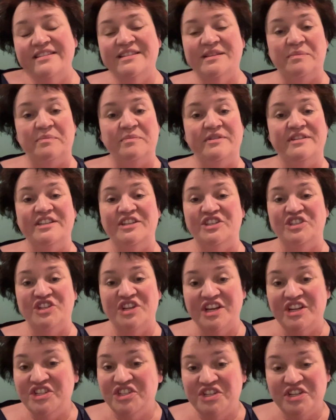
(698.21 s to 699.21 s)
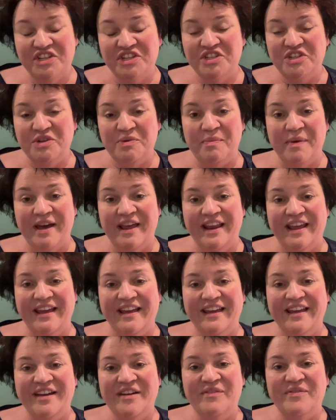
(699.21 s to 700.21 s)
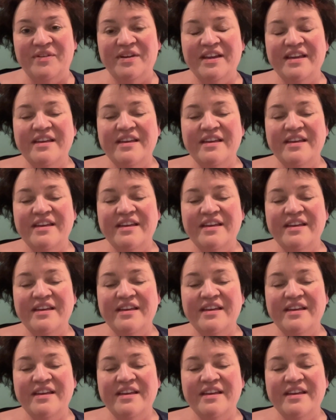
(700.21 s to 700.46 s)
some suggestions you might have,